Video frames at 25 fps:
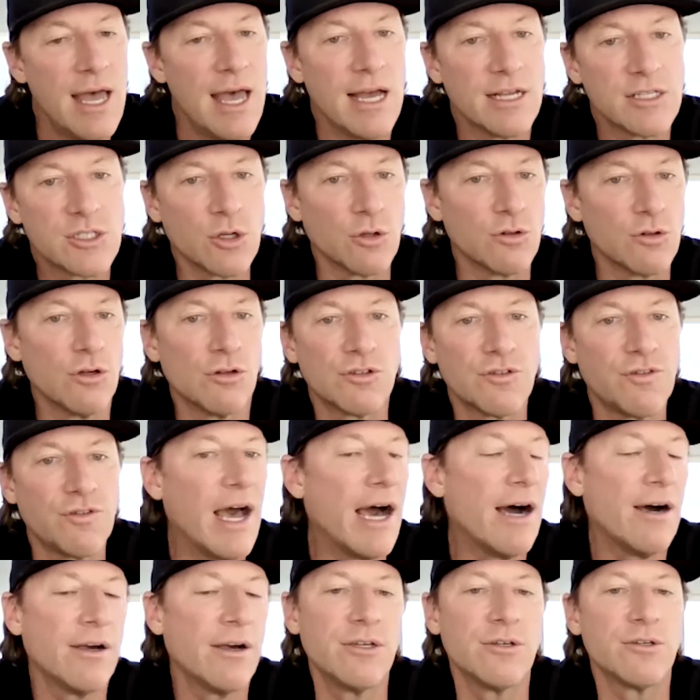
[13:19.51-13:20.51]
And so those
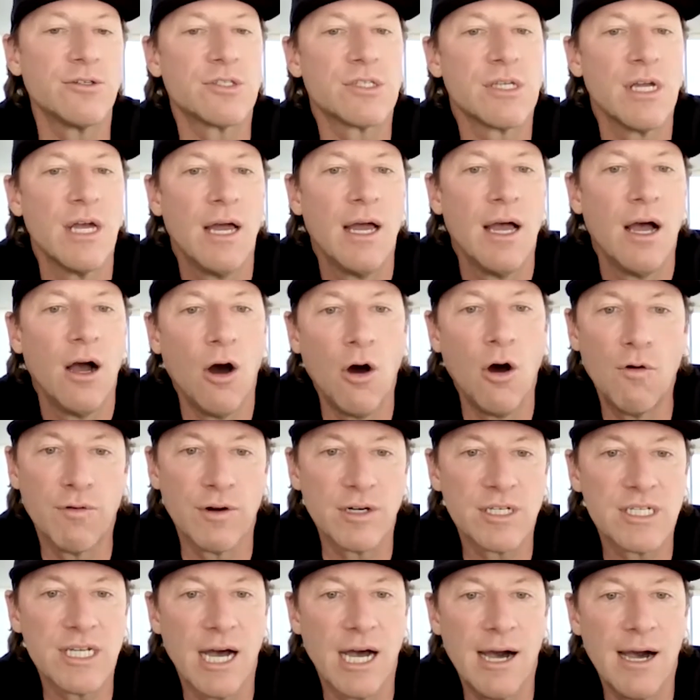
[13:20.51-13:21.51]
values
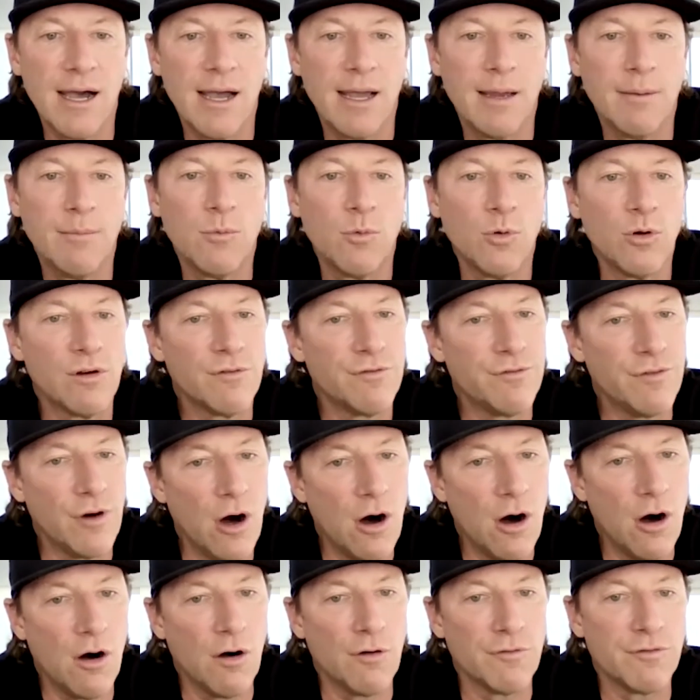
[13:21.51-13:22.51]
over time would
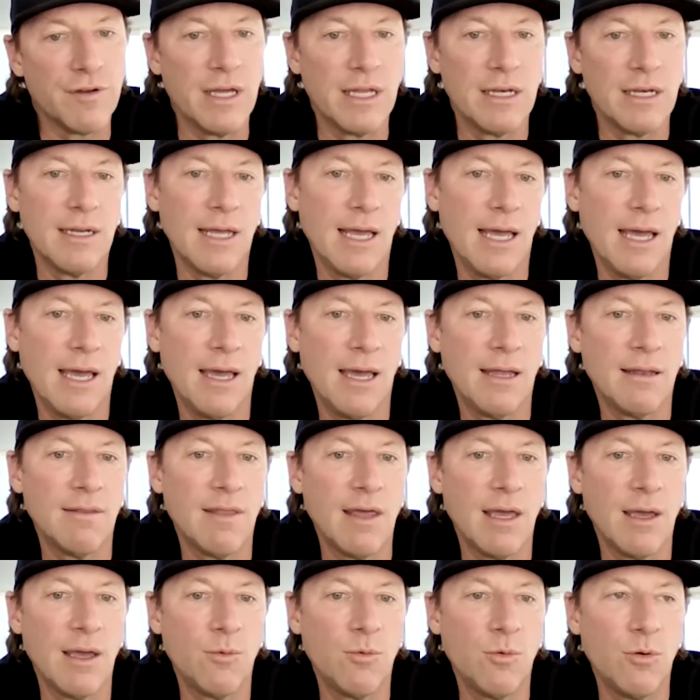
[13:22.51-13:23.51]
evolve and, and
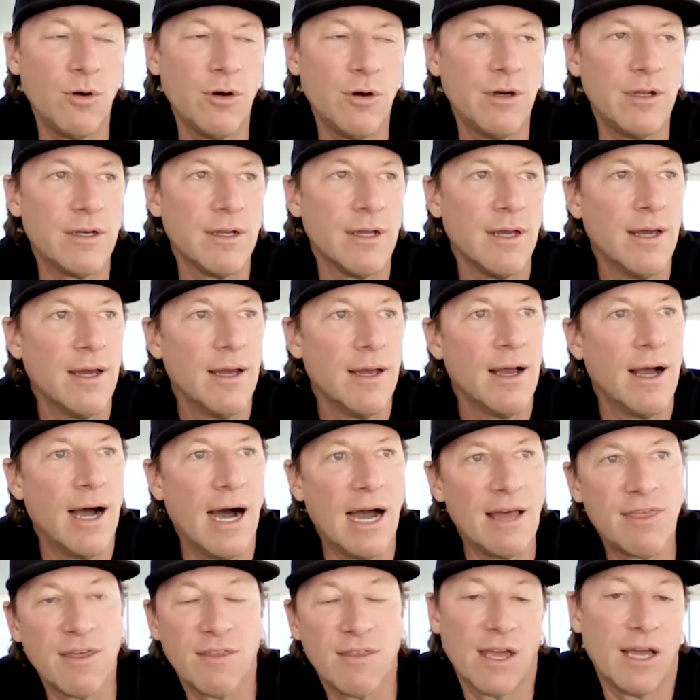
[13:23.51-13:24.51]
they would,
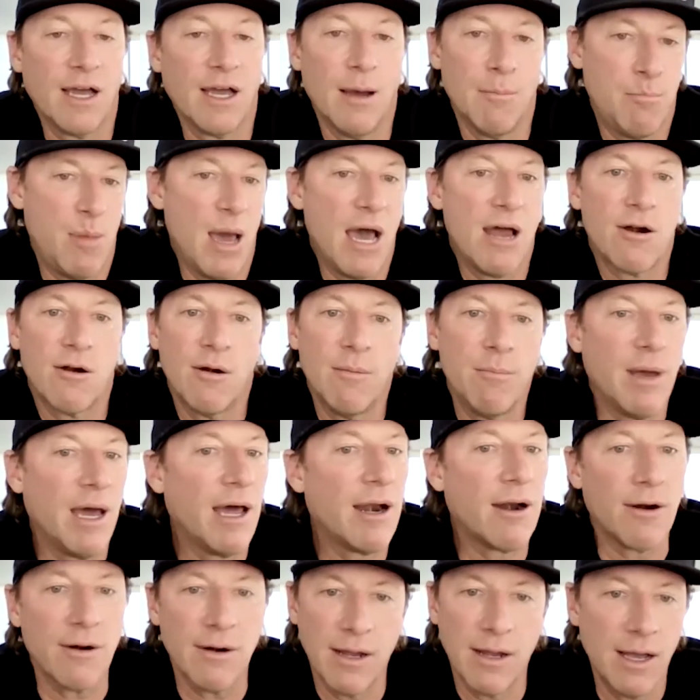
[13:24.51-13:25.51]
I think they got better and
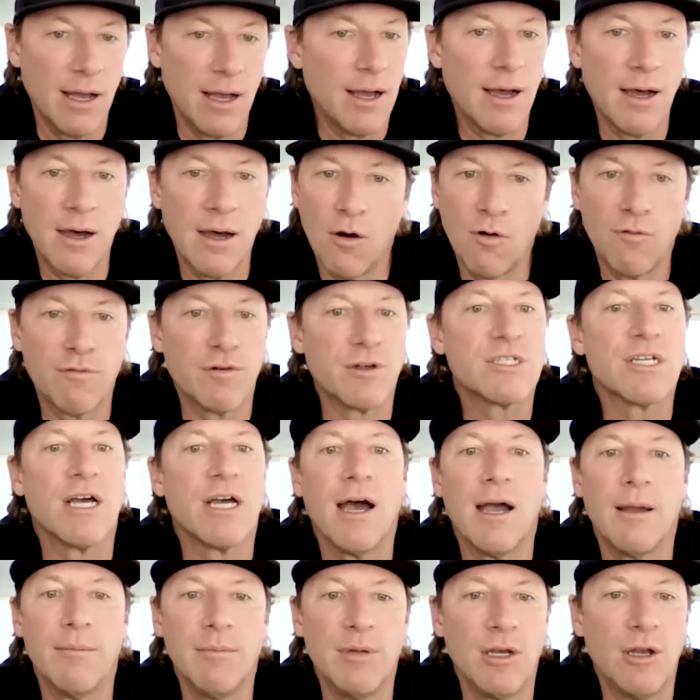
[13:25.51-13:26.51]
better uh, over
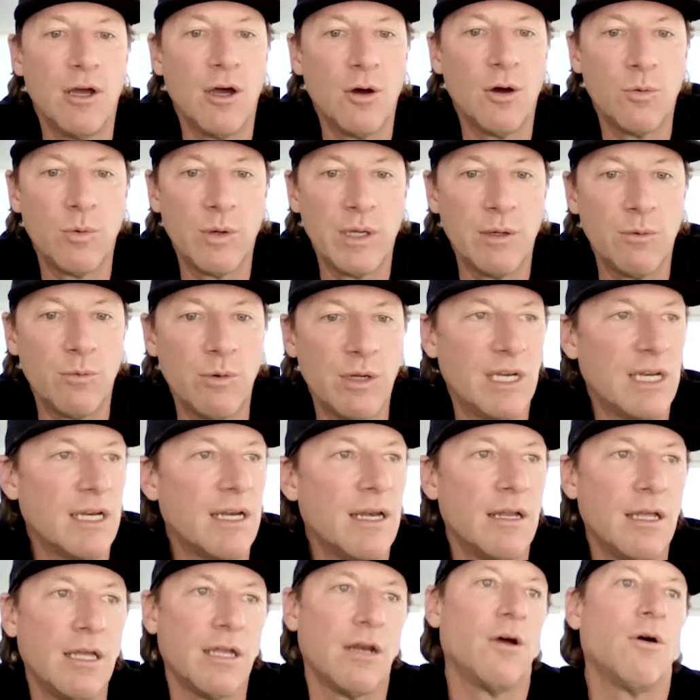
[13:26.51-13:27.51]
time. You know, we, we
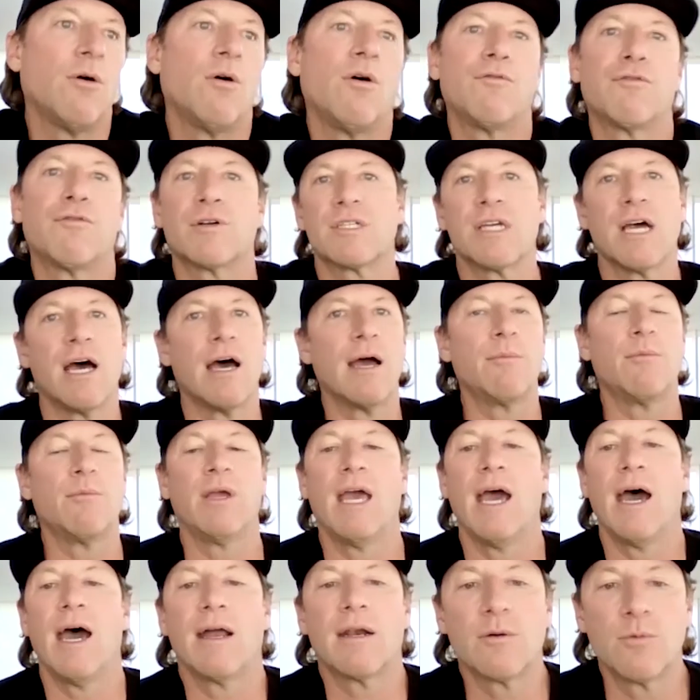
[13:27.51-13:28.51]
didn't, you know, over time
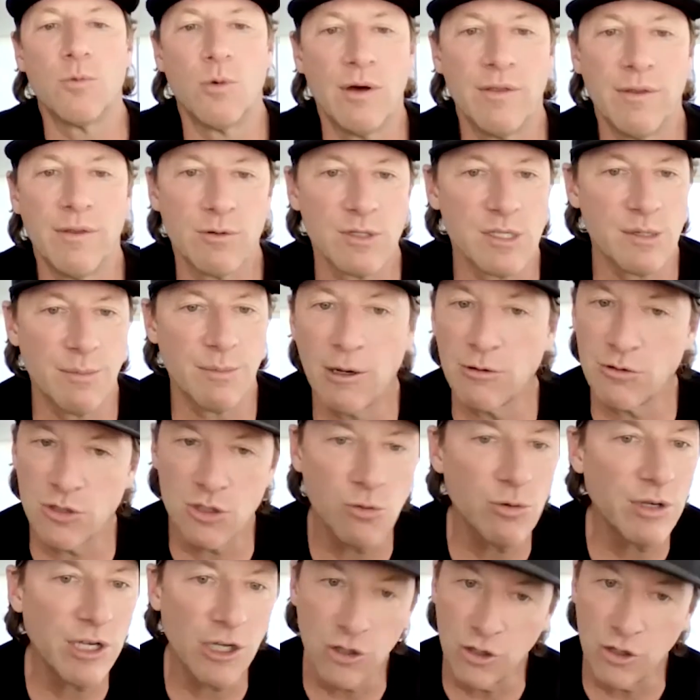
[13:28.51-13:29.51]
we added one that was about
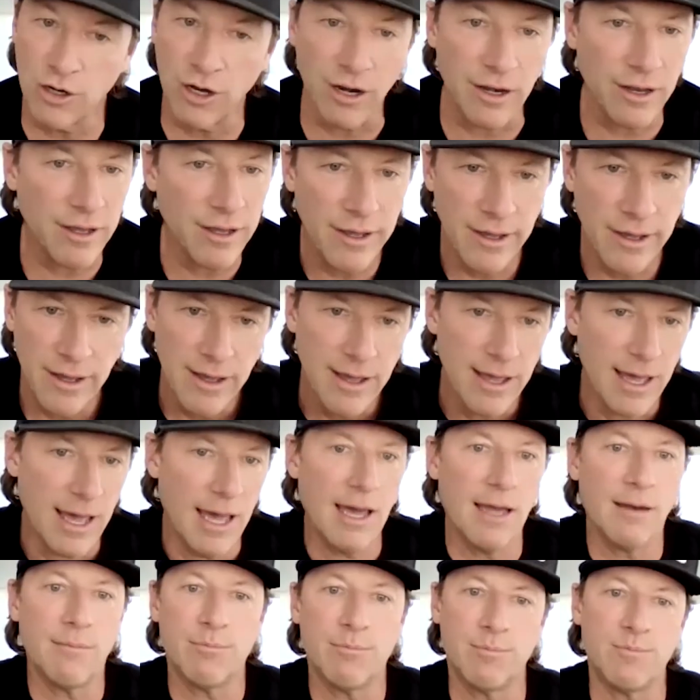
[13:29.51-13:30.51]
doing good
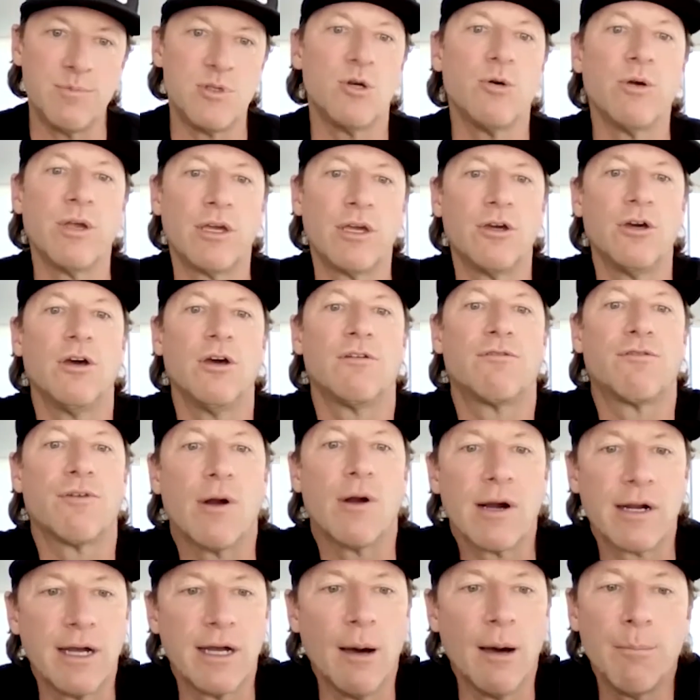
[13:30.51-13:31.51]
and doing good for
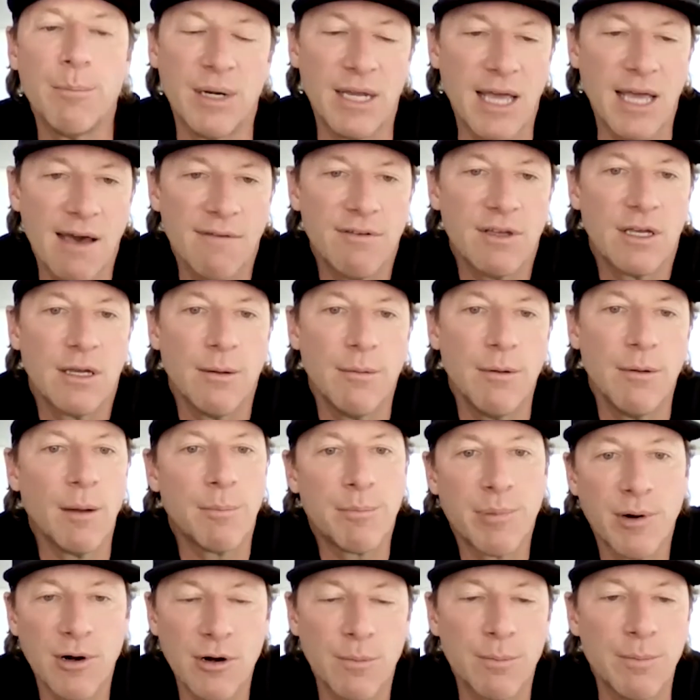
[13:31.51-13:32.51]
our company, having a, a
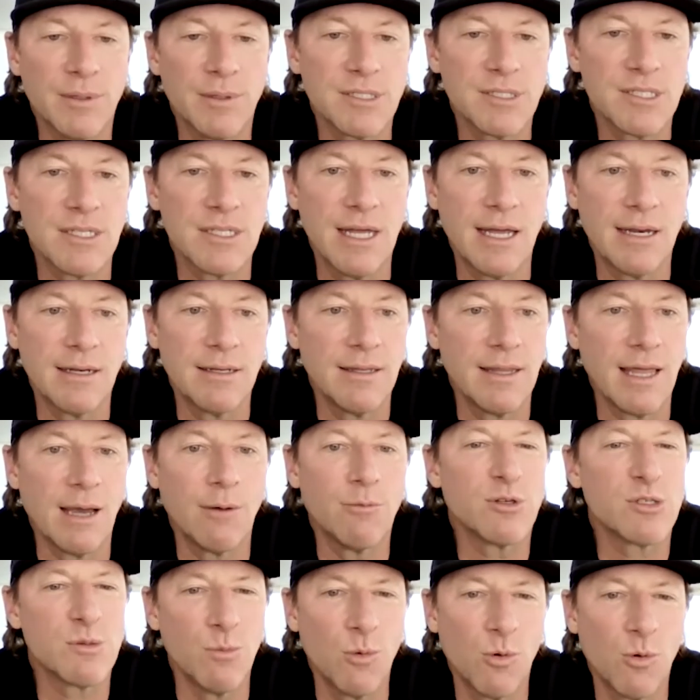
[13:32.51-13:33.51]
purpose that, that
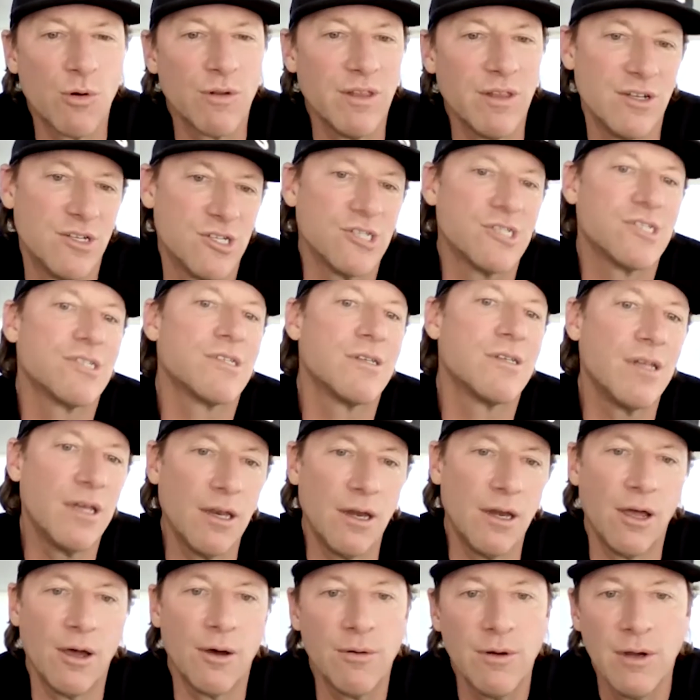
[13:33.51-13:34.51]
was more than just, you
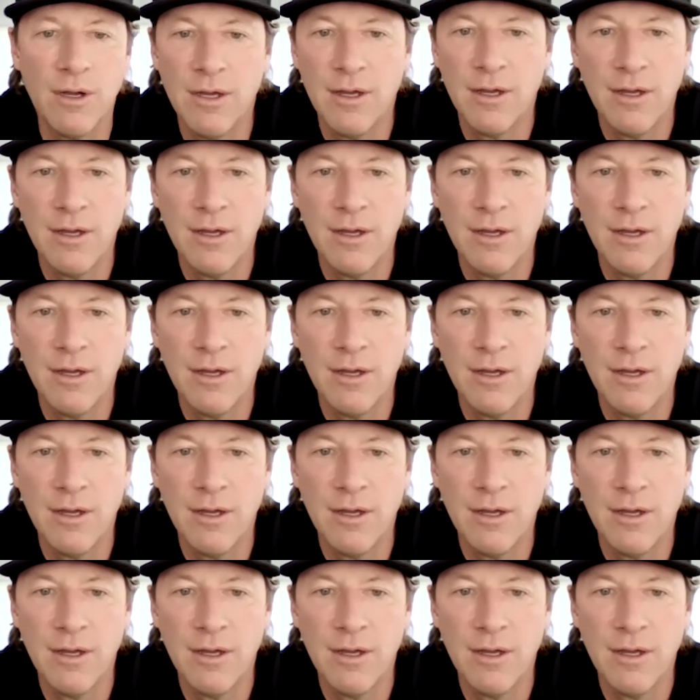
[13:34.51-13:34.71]
know,